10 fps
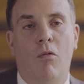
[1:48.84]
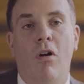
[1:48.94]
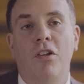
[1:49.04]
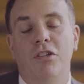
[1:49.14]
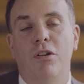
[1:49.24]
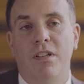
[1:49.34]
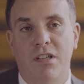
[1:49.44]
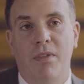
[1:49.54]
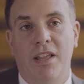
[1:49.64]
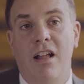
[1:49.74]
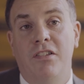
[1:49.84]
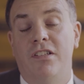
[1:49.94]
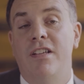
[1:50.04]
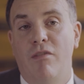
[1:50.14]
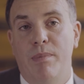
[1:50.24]
We're also doing something else
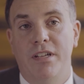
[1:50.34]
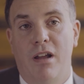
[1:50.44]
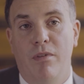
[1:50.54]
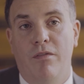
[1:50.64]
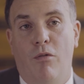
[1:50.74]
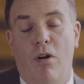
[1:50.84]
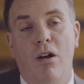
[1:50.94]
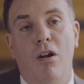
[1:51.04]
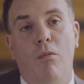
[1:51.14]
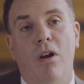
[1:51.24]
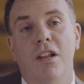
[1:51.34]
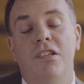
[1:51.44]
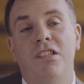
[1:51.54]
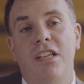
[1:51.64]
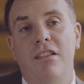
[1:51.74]
that's never been done before. We're going to
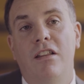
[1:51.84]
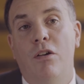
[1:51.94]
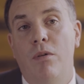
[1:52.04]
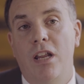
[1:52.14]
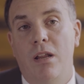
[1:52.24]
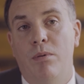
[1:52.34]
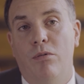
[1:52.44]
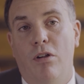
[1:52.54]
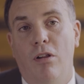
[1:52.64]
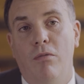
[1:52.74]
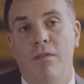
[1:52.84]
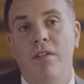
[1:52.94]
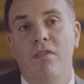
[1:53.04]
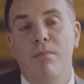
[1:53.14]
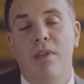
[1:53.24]
seed the liquidity pool with
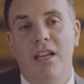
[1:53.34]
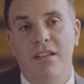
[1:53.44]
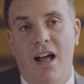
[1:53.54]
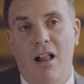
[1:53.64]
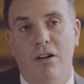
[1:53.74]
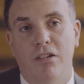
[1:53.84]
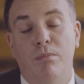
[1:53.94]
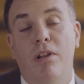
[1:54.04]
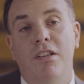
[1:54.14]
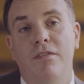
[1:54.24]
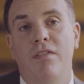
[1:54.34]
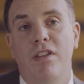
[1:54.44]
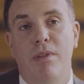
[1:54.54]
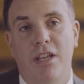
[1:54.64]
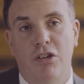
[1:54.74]
$50 million plus 50
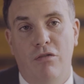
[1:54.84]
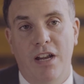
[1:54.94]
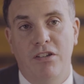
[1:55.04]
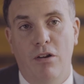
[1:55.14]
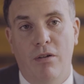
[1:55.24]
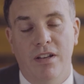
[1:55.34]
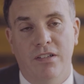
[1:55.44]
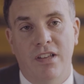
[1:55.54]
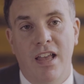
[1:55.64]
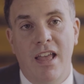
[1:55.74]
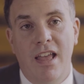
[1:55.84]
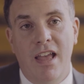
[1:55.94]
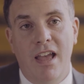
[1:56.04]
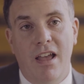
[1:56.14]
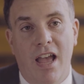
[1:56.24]
million trade tokens
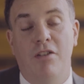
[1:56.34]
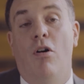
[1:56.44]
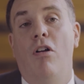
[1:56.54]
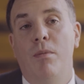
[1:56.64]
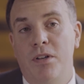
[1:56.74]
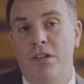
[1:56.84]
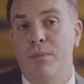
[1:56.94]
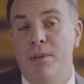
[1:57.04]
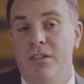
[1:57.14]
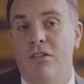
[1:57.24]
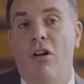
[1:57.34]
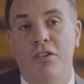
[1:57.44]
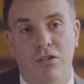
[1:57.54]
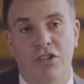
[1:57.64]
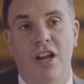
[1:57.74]
and all the participants
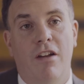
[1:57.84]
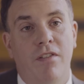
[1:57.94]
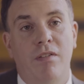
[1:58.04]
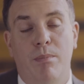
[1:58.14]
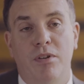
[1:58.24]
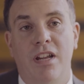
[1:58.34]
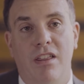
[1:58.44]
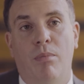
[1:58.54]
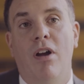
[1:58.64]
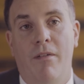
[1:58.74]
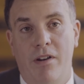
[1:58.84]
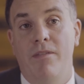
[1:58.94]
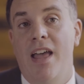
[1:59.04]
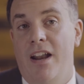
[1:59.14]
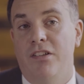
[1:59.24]
also share 50% of the profit of
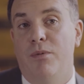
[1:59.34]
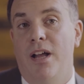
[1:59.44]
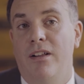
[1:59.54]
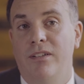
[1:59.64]
that as well.